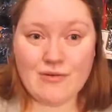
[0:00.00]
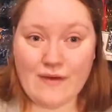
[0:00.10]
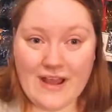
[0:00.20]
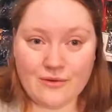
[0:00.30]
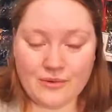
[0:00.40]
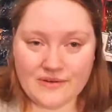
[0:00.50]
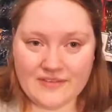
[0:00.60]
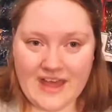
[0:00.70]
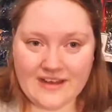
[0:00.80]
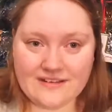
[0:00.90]
record
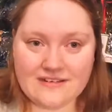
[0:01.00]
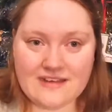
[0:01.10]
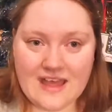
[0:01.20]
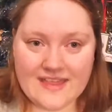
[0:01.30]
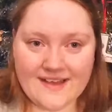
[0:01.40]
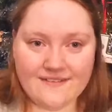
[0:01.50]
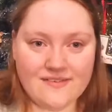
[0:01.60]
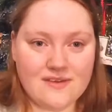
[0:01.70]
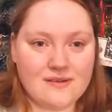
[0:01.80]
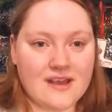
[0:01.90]
of that and to share that
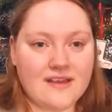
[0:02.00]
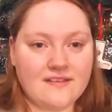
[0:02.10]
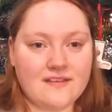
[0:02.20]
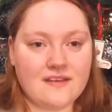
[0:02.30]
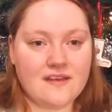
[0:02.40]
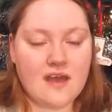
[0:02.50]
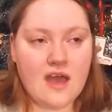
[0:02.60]
with you guys.